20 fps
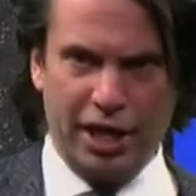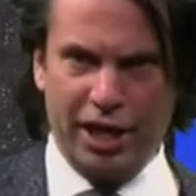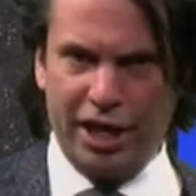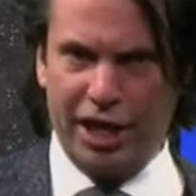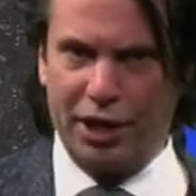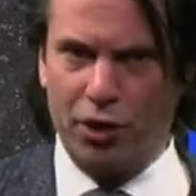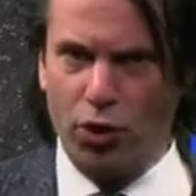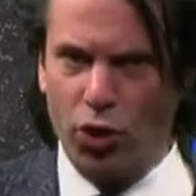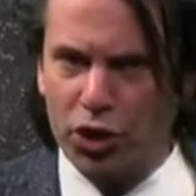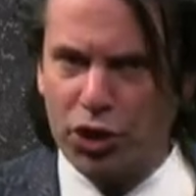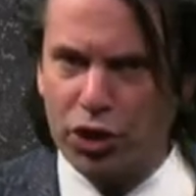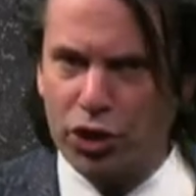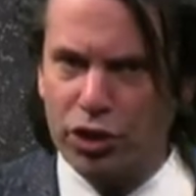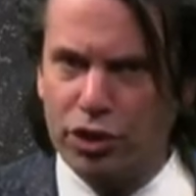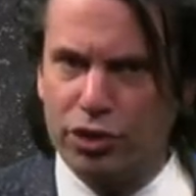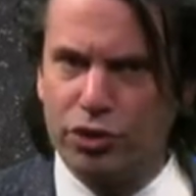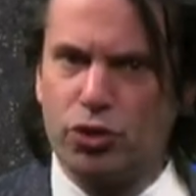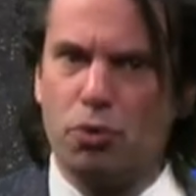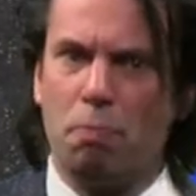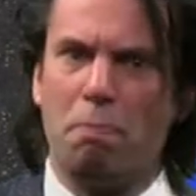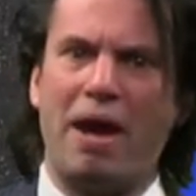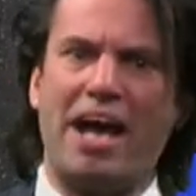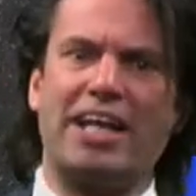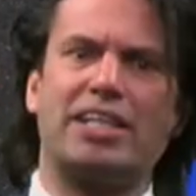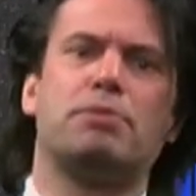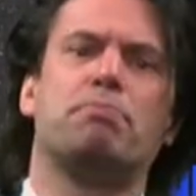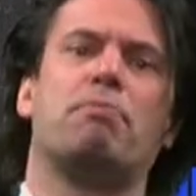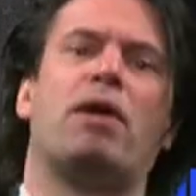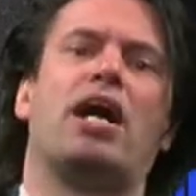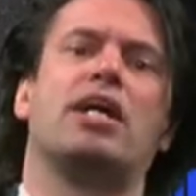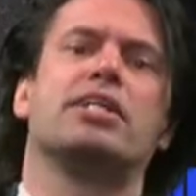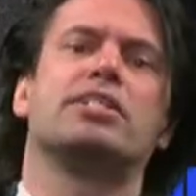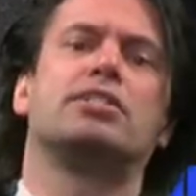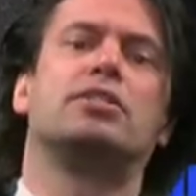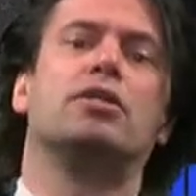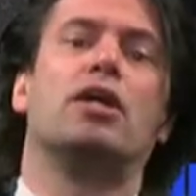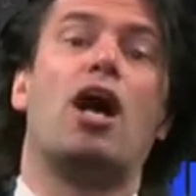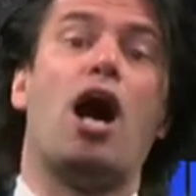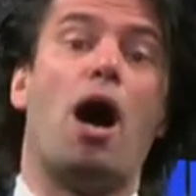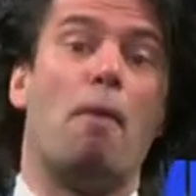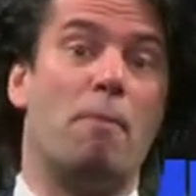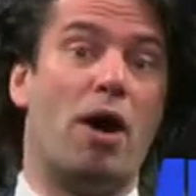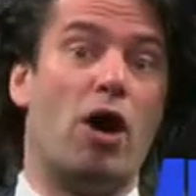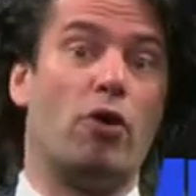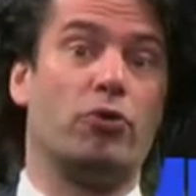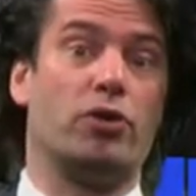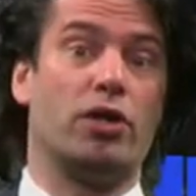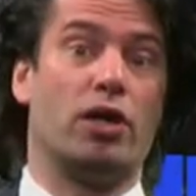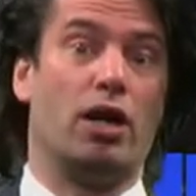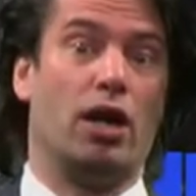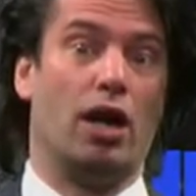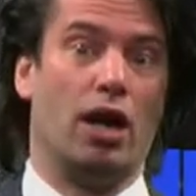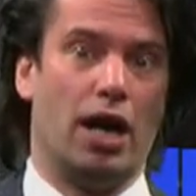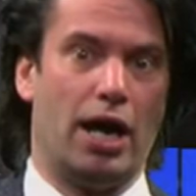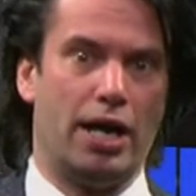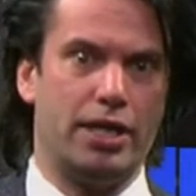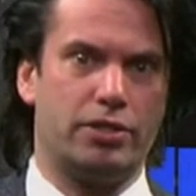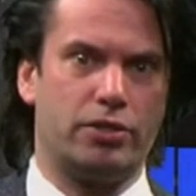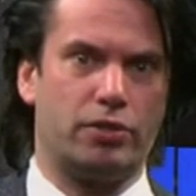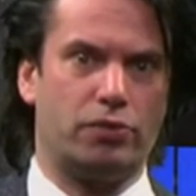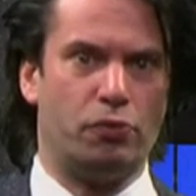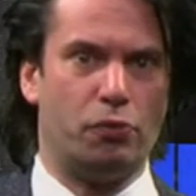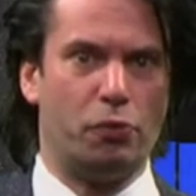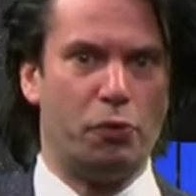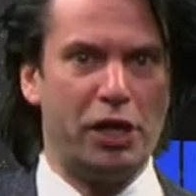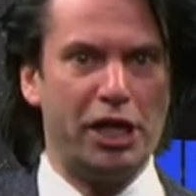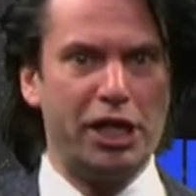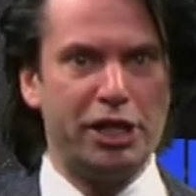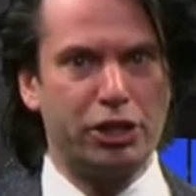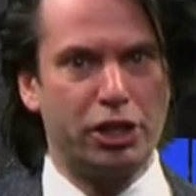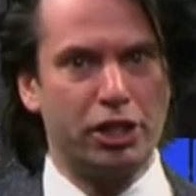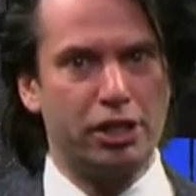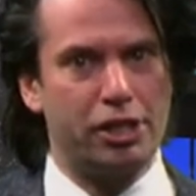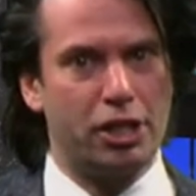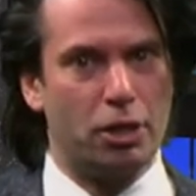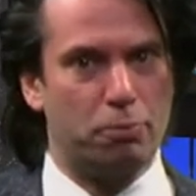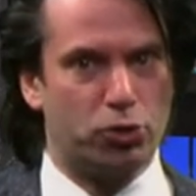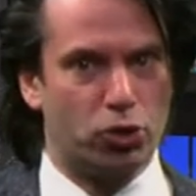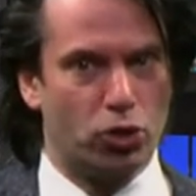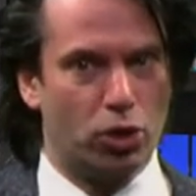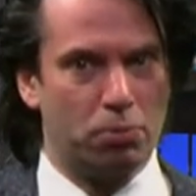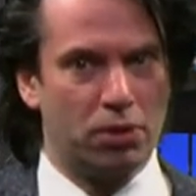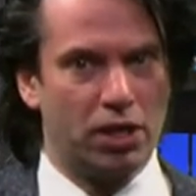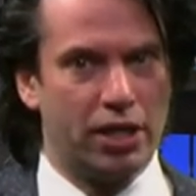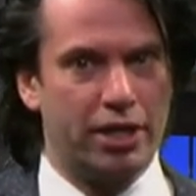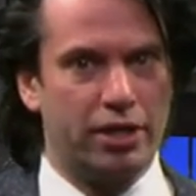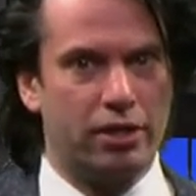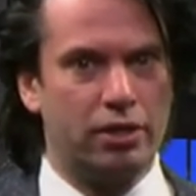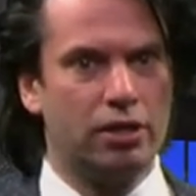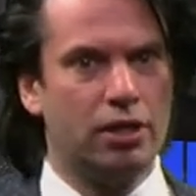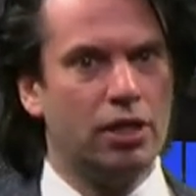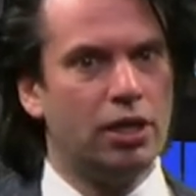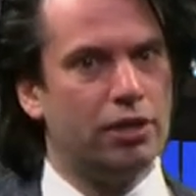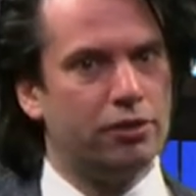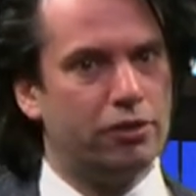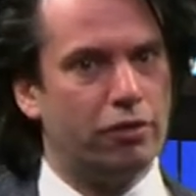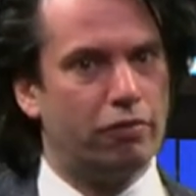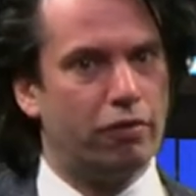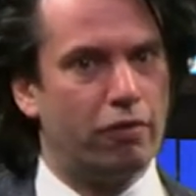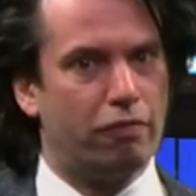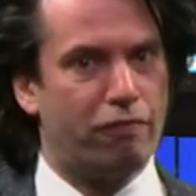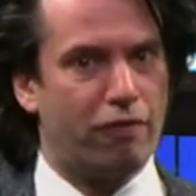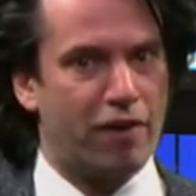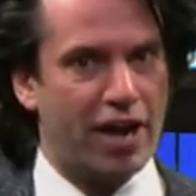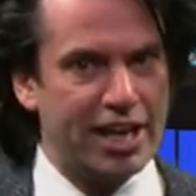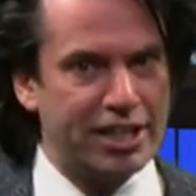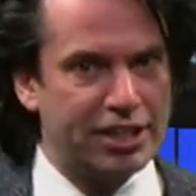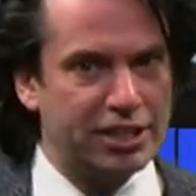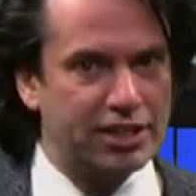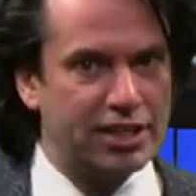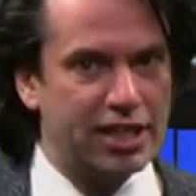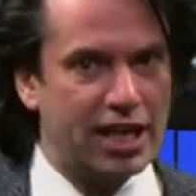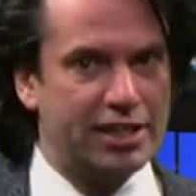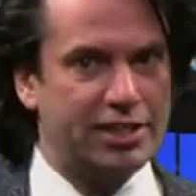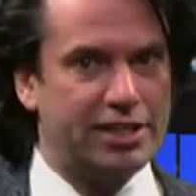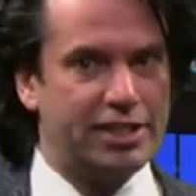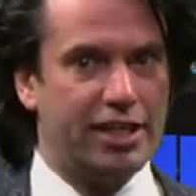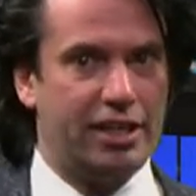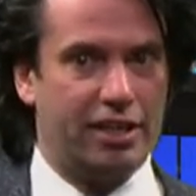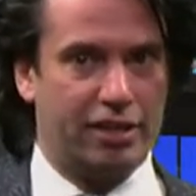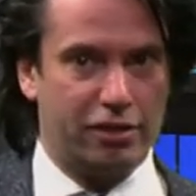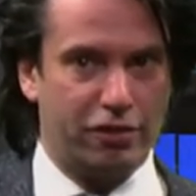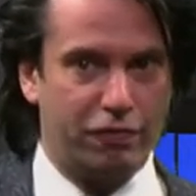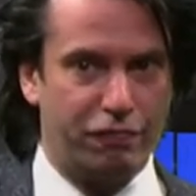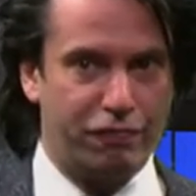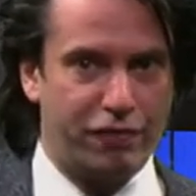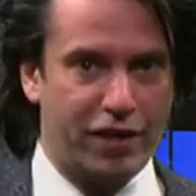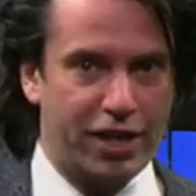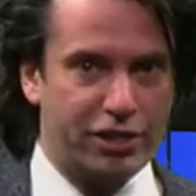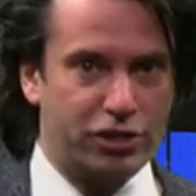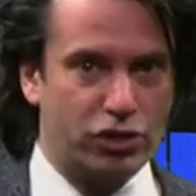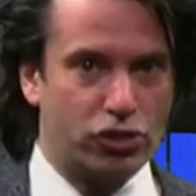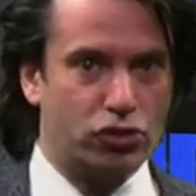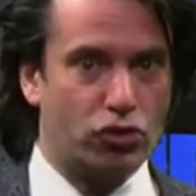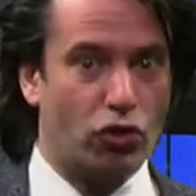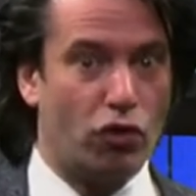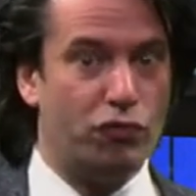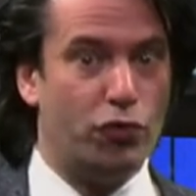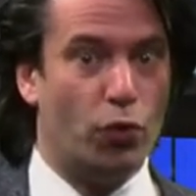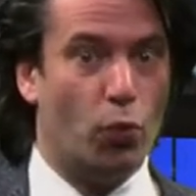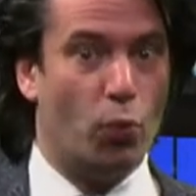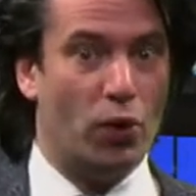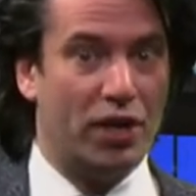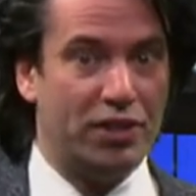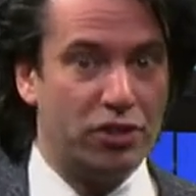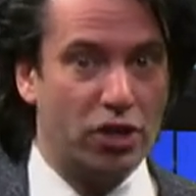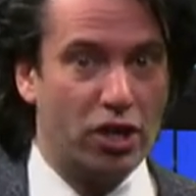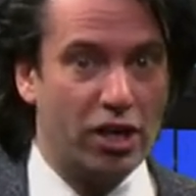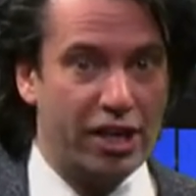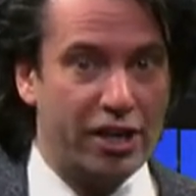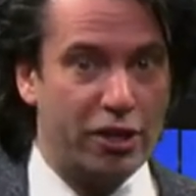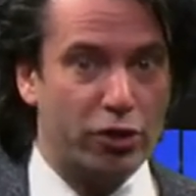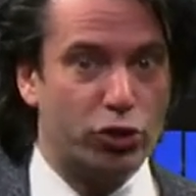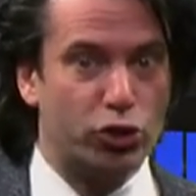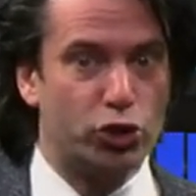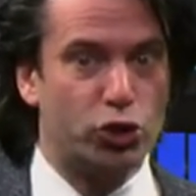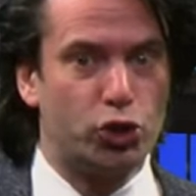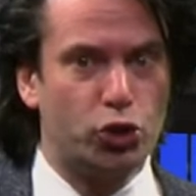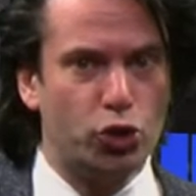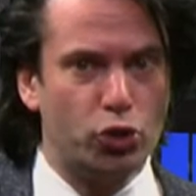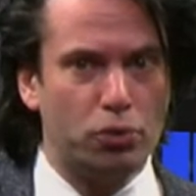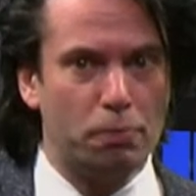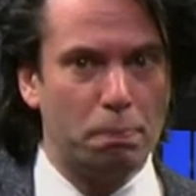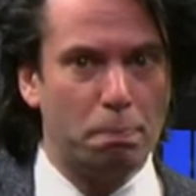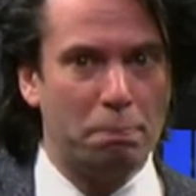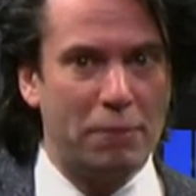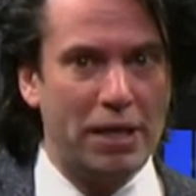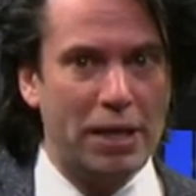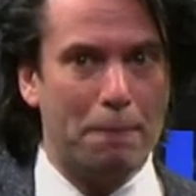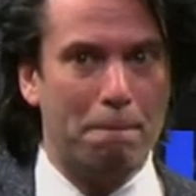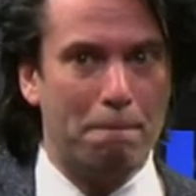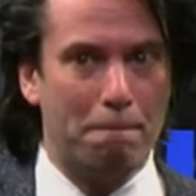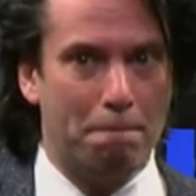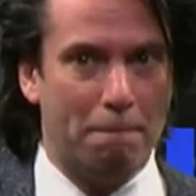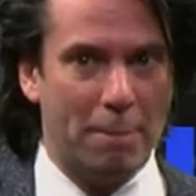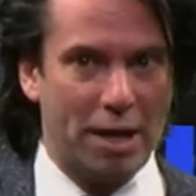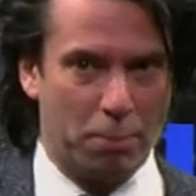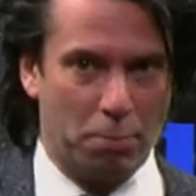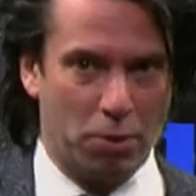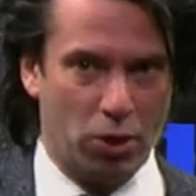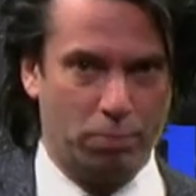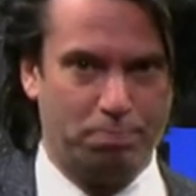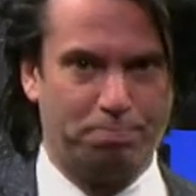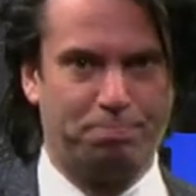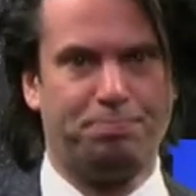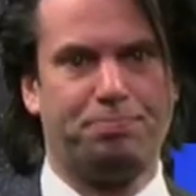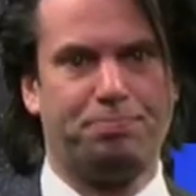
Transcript: In order to maximize the amount of light reaching the absorber layer, the reflection at the interfaces of the window layer should be minimal.